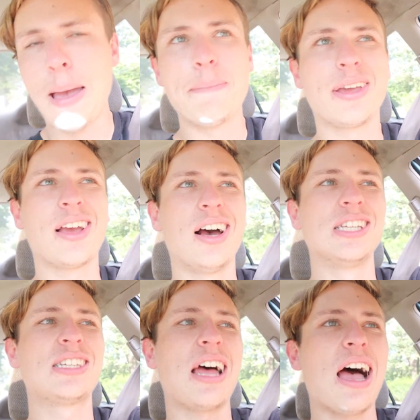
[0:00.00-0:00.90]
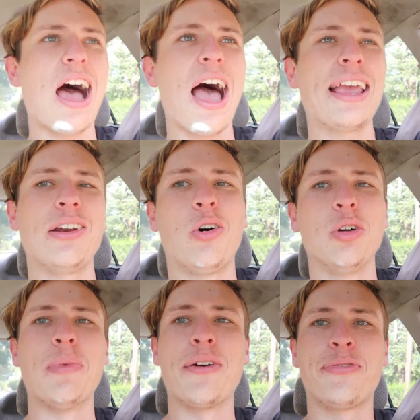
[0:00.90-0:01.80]
because I can
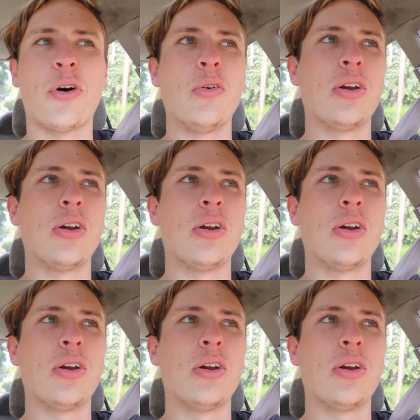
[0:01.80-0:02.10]
hold my phone and